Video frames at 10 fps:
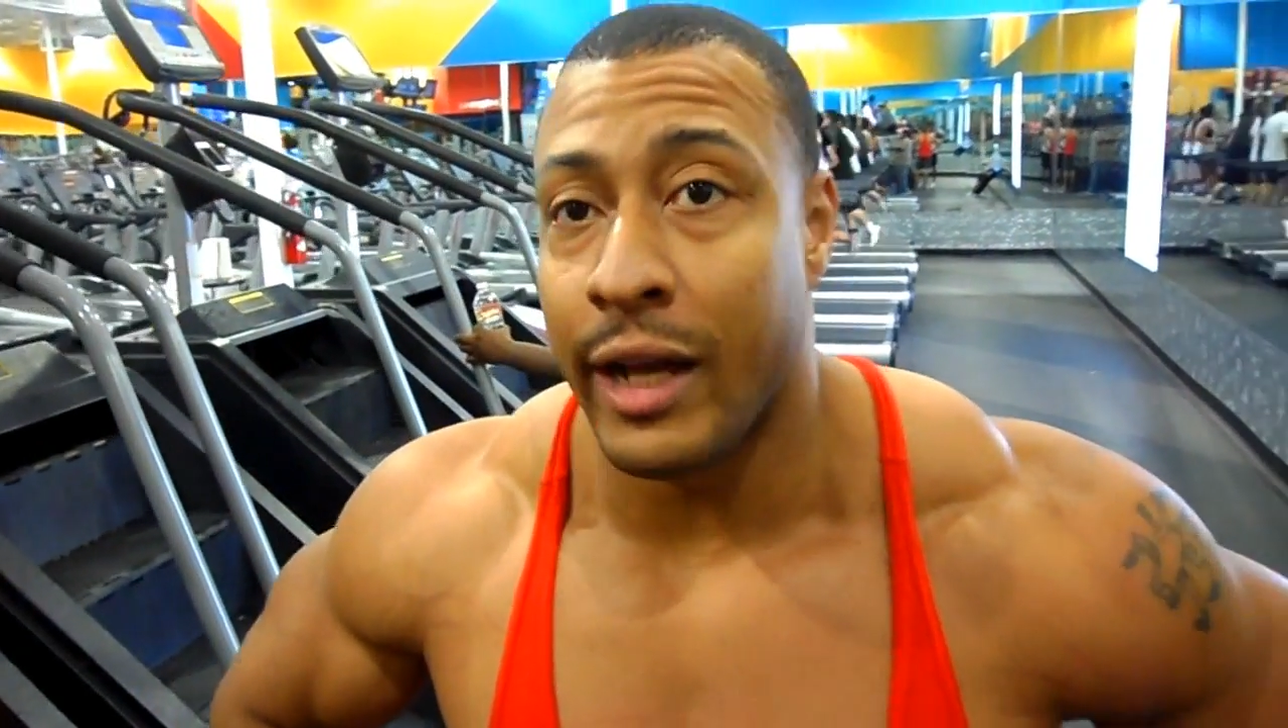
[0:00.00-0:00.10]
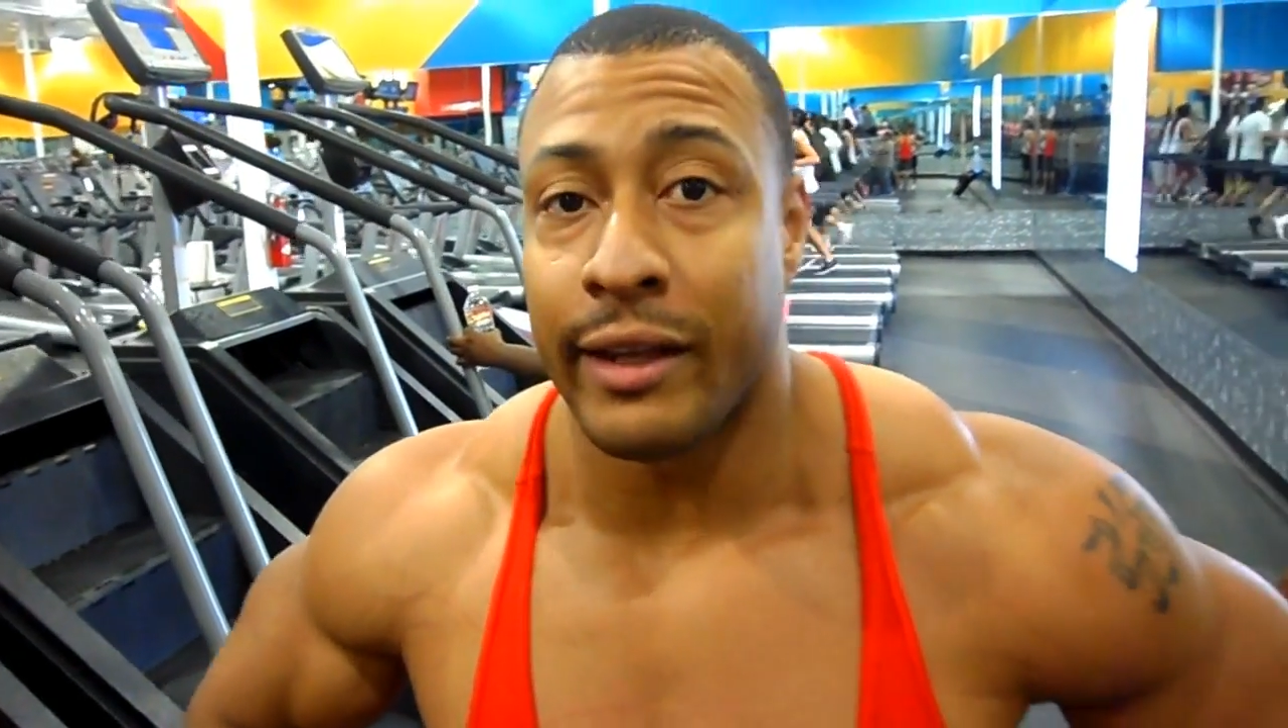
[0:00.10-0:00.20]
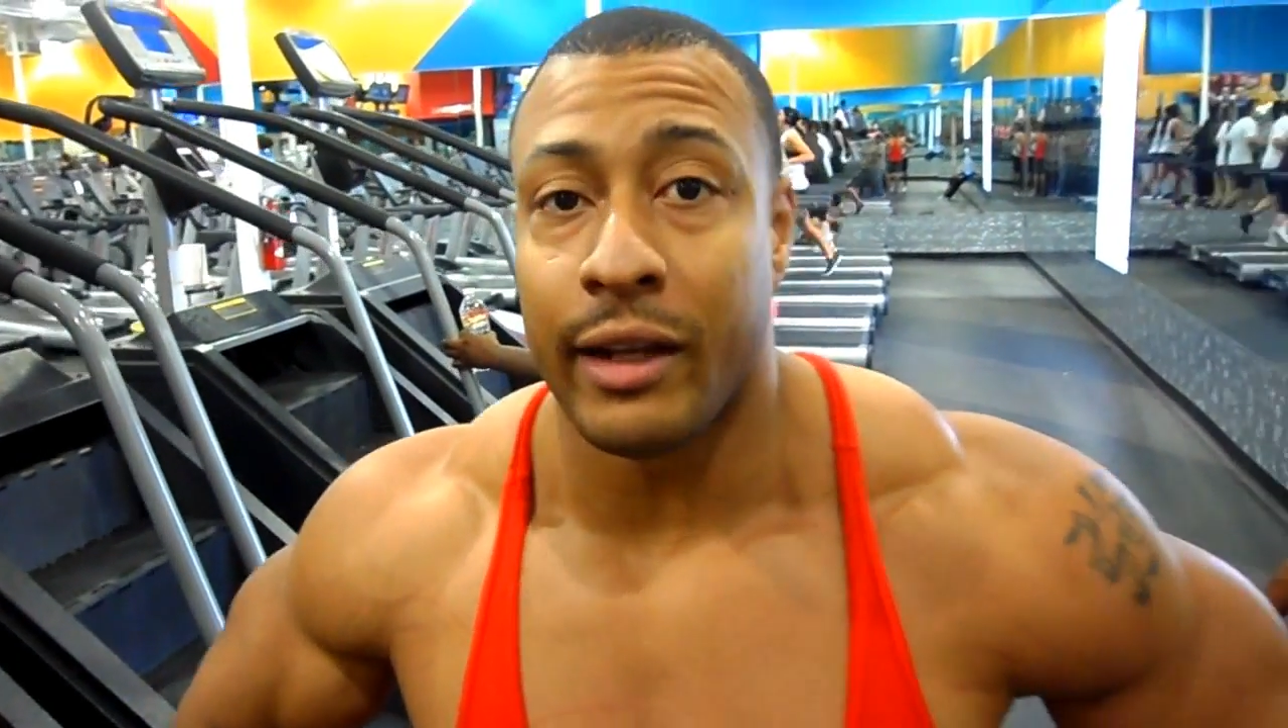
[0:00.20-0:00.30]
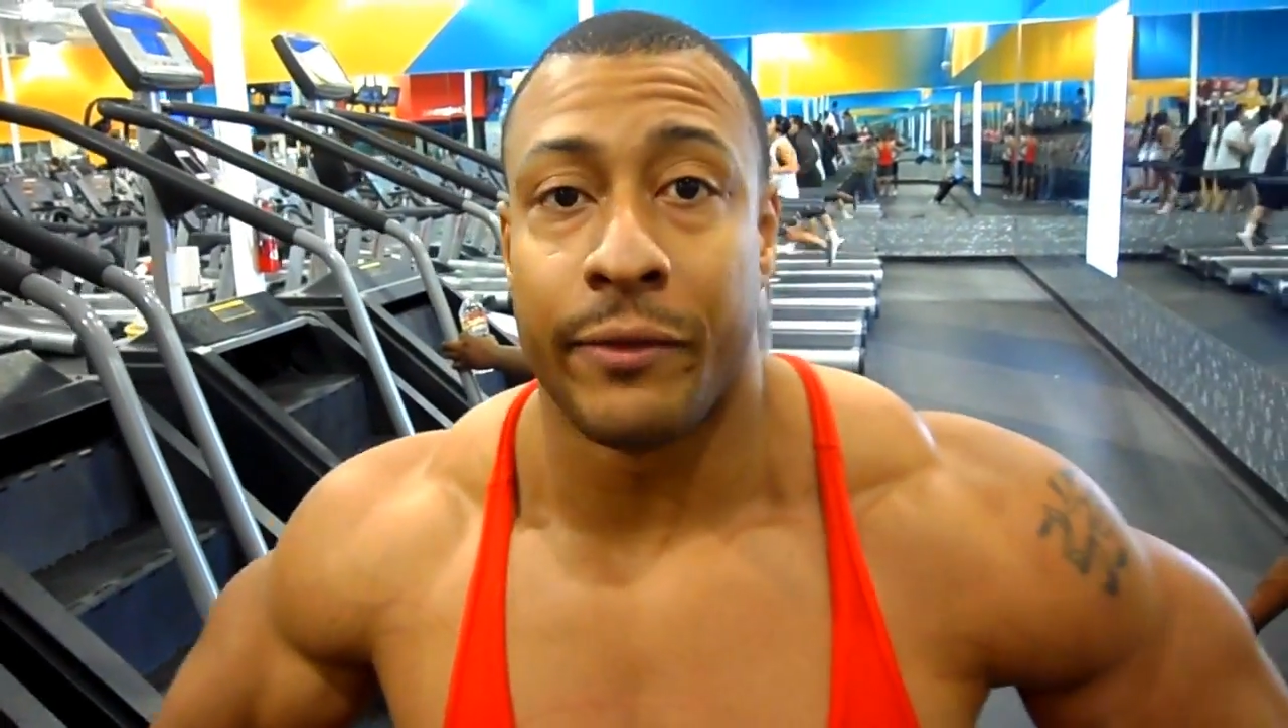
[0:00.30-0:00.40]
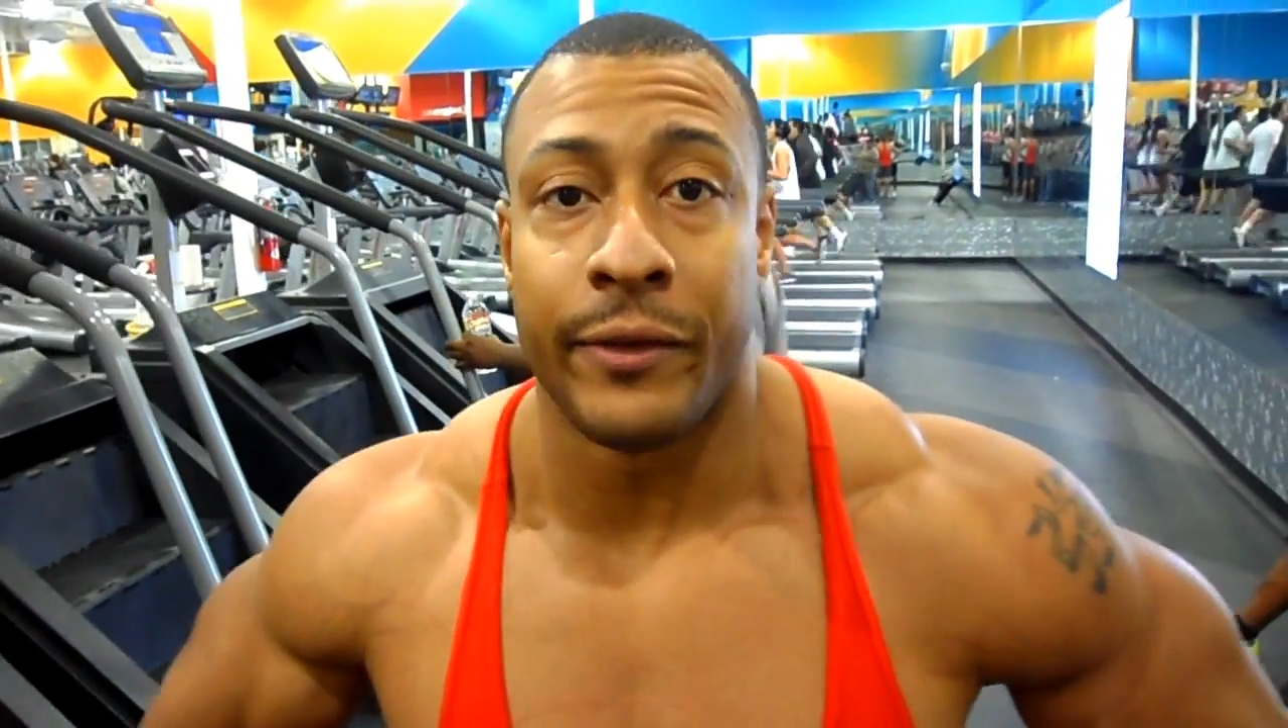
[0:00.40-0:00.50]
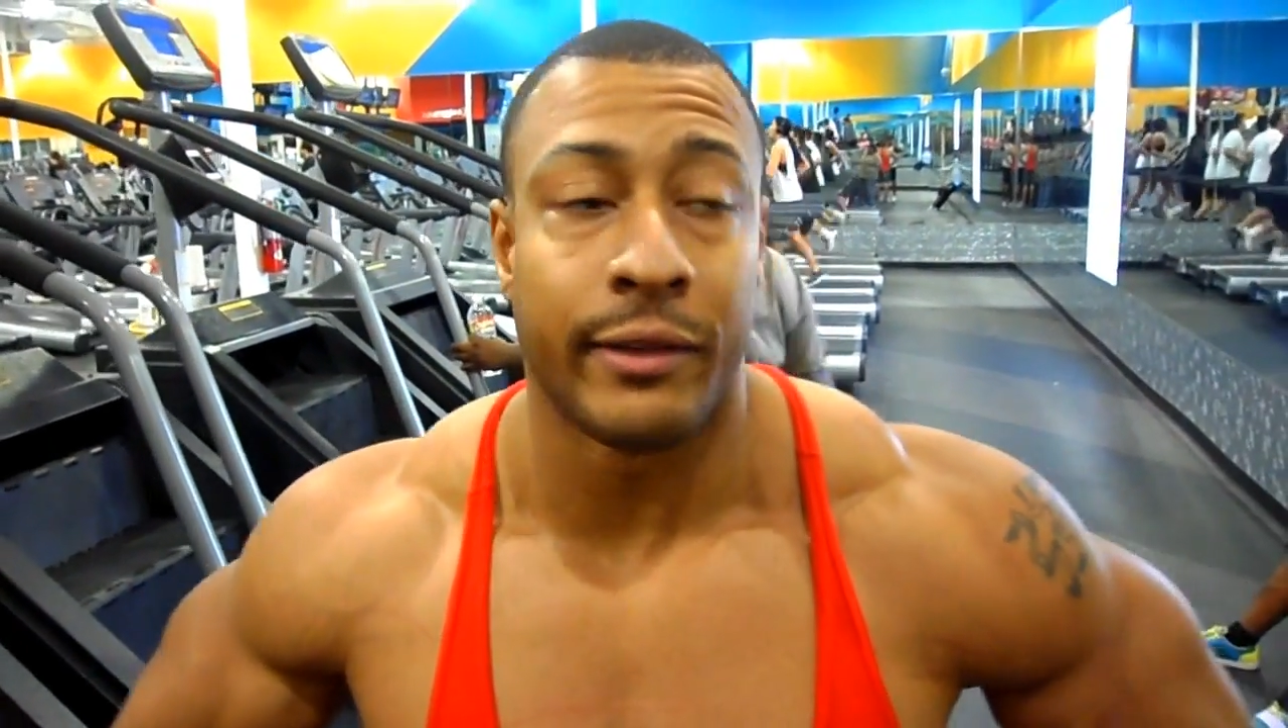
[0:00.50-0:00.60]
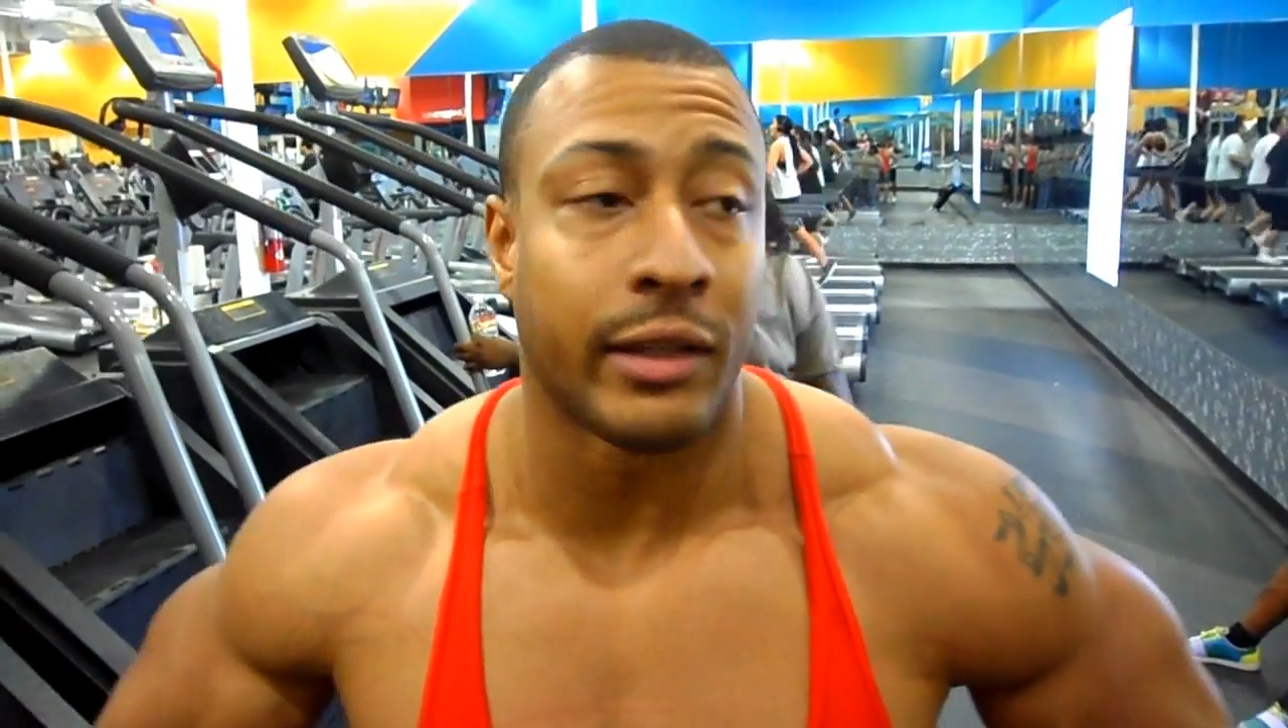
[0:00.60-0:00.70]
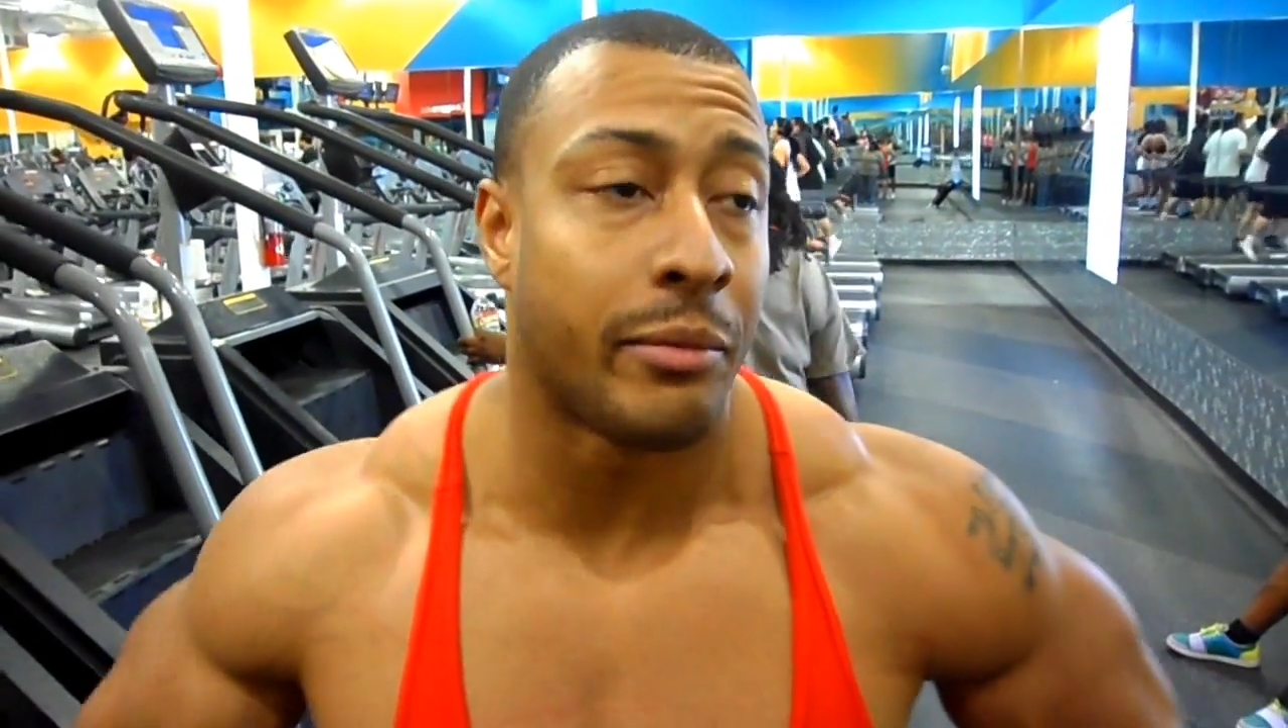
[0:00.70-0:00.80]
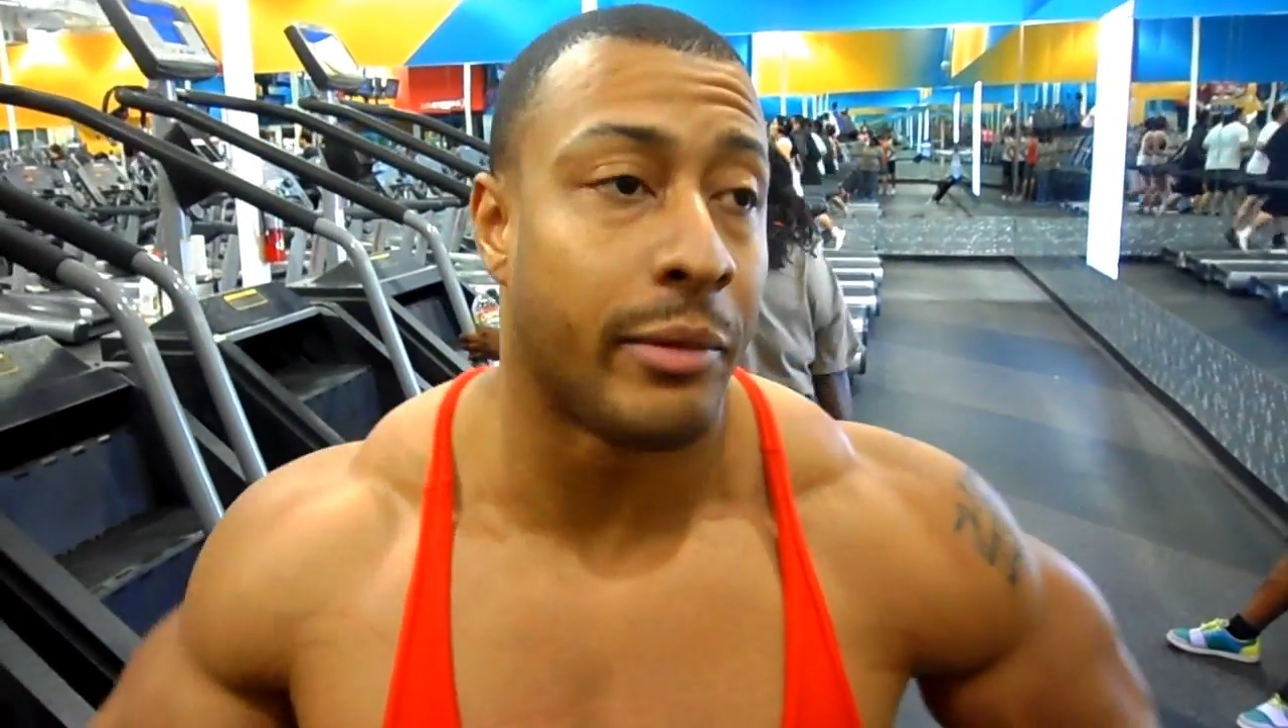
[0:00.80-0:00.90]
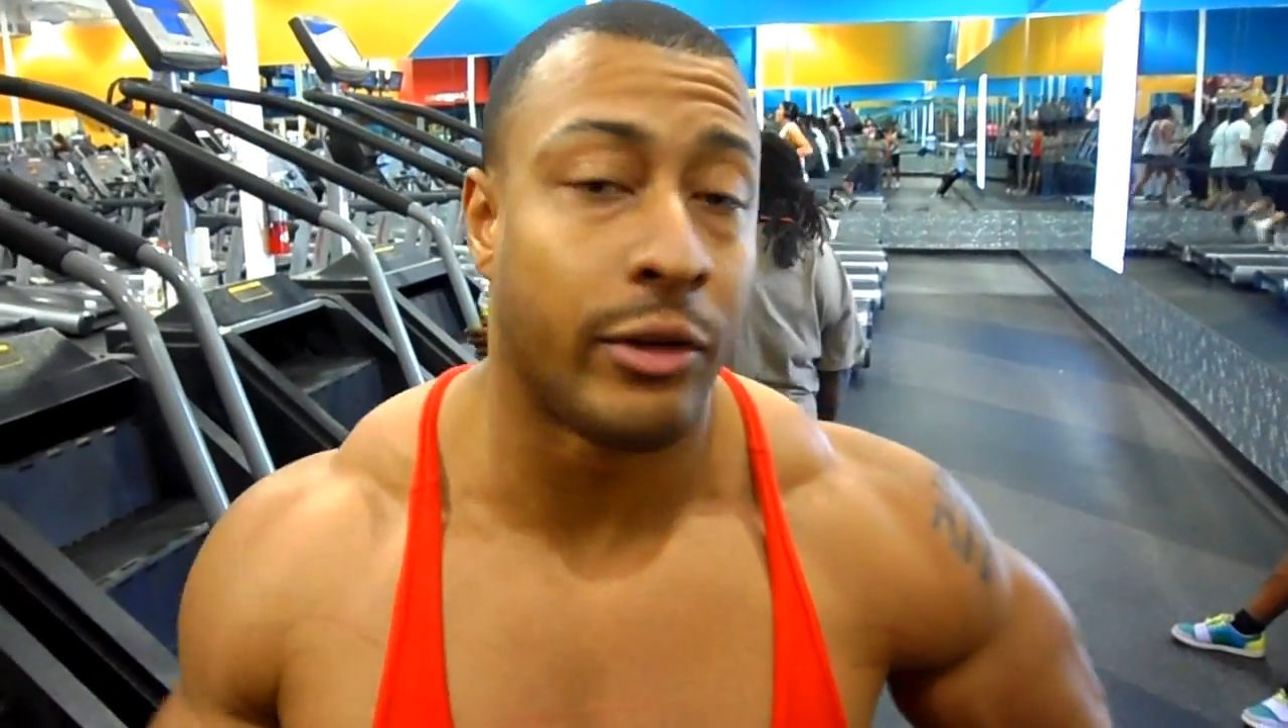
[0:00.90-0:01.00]
I gotta confess,
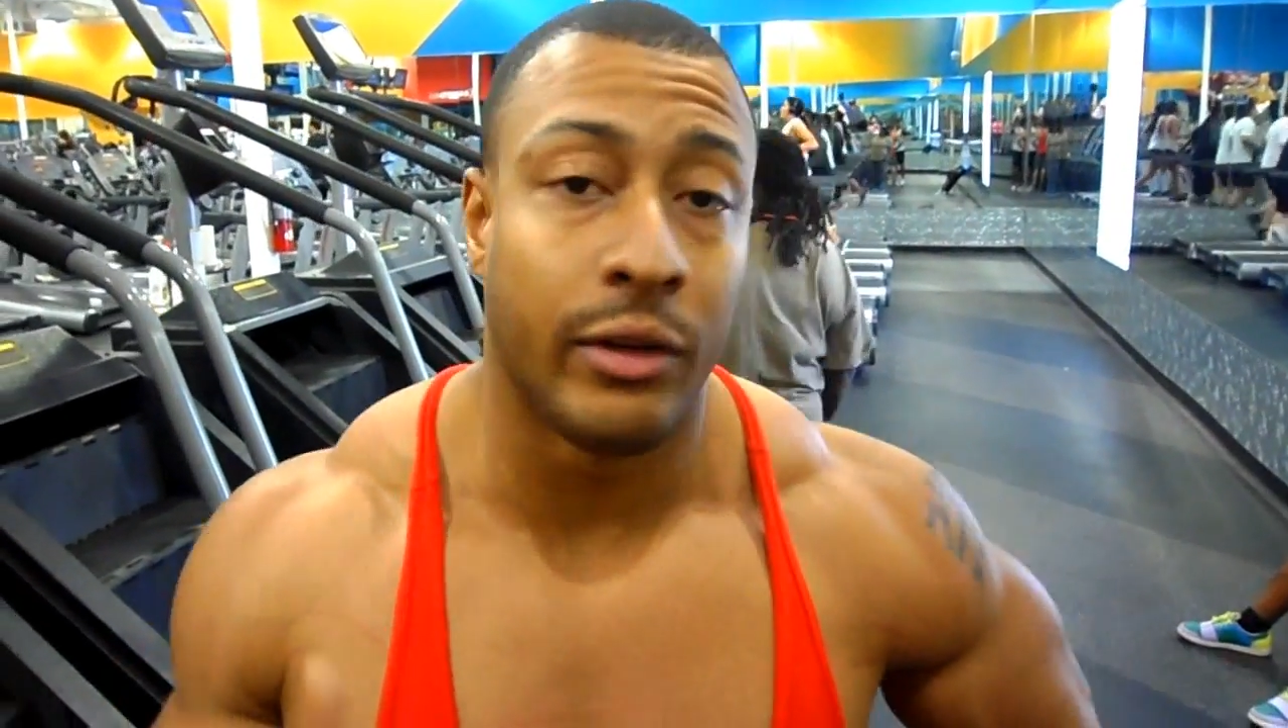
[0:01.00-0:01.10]
I've been,